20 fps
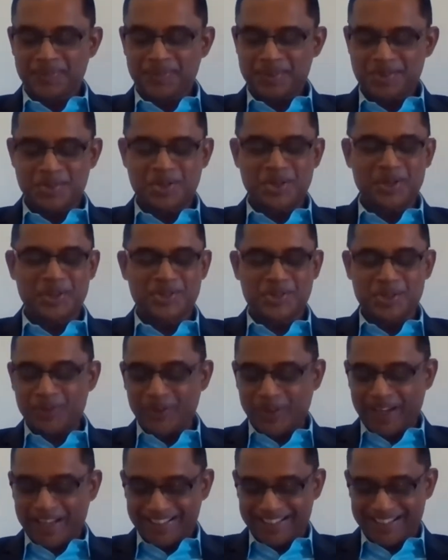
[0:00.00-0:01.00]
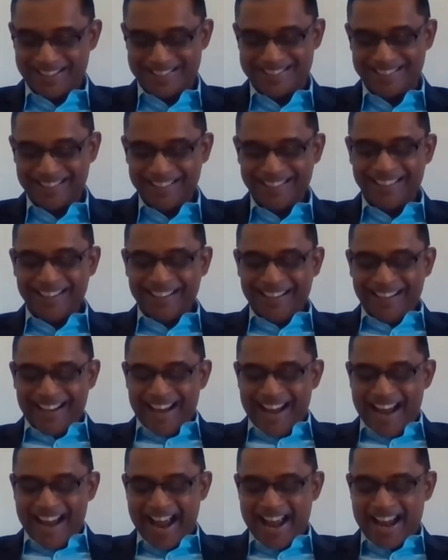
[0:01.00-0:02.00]
So, so look at this.
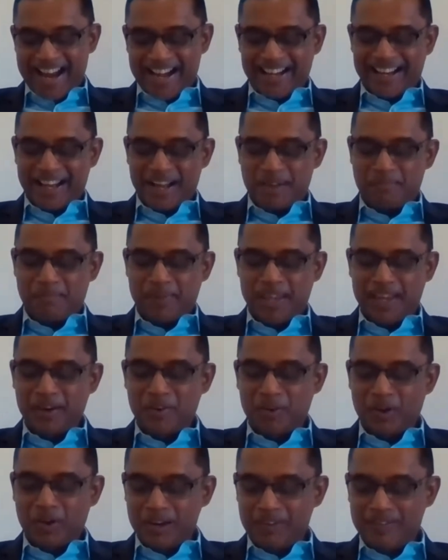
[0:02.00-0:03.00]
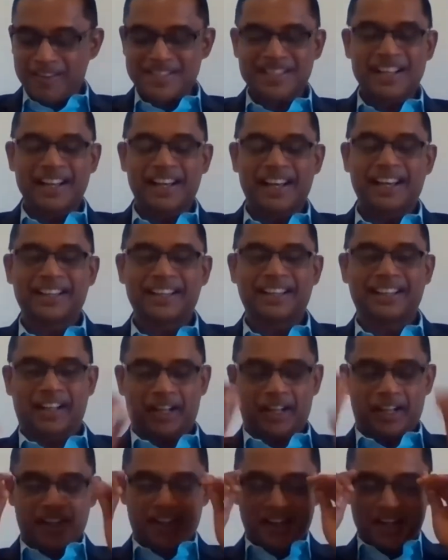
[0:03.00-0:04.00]
And being always connected.
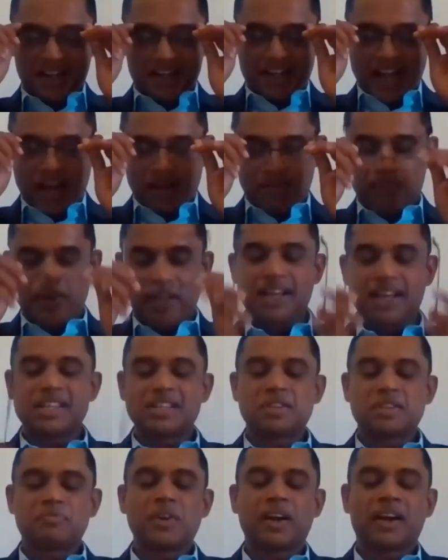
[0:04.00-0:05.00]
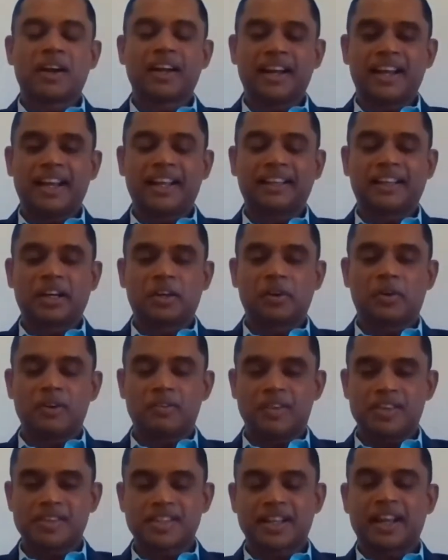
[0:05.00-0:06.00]
That means if you're connected,
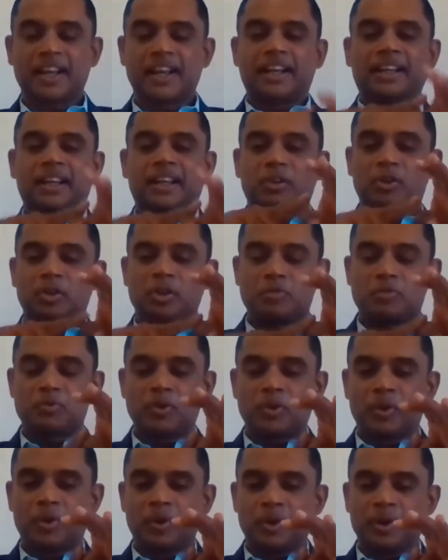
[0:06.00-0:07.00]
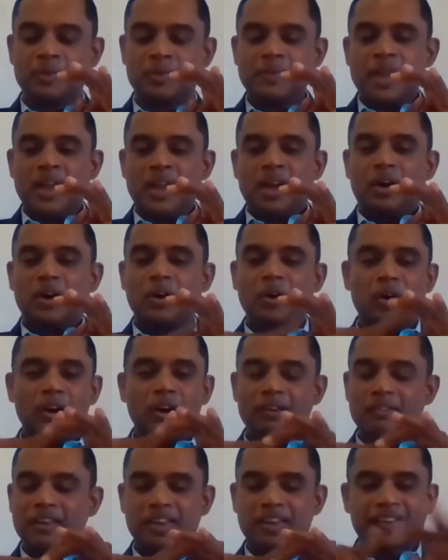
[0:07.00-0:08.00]
always connected to the phone or
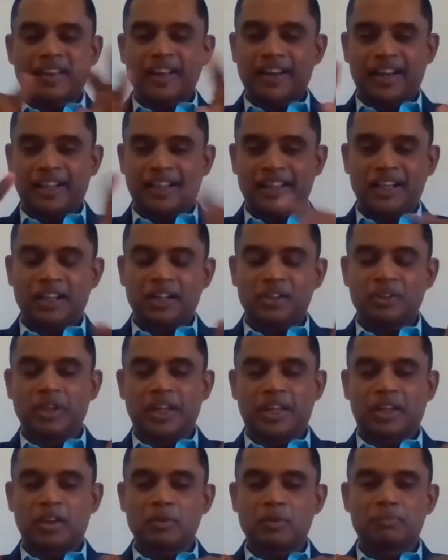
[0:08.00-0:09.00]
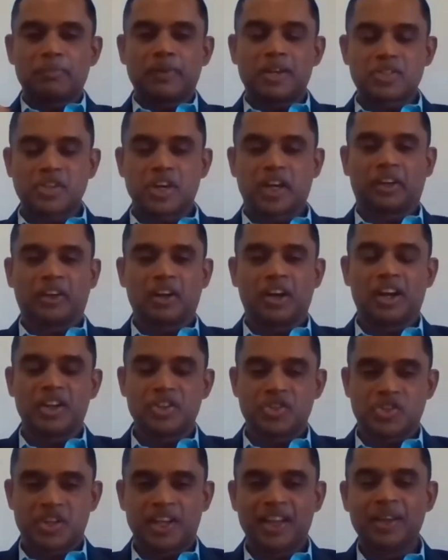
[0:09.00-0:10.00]
always connected to the equipment's
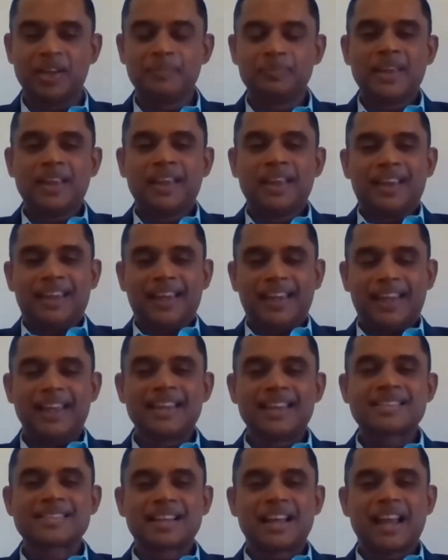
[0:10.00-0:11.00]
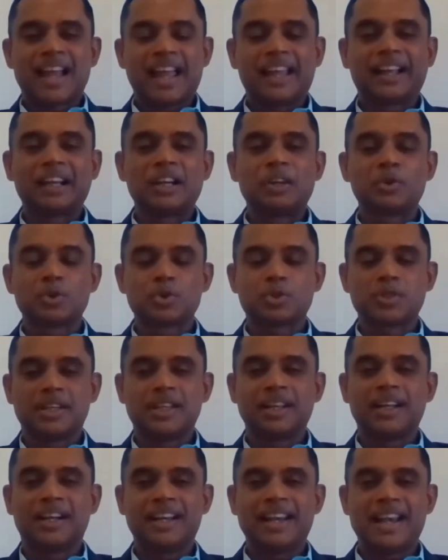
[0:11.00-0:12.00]
technology is like
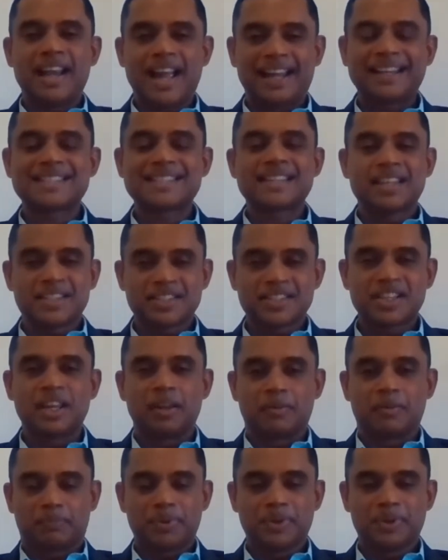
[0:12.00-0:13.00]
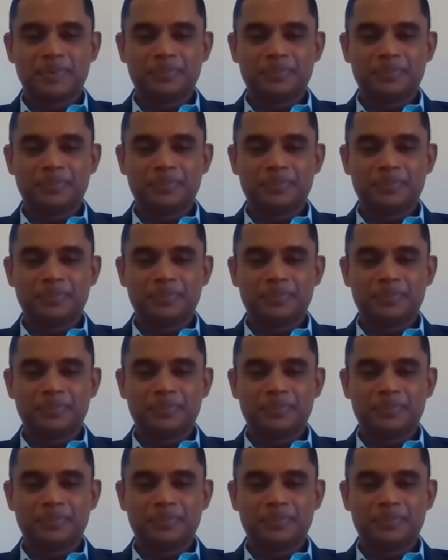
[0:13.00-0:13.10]
losing a night's sleep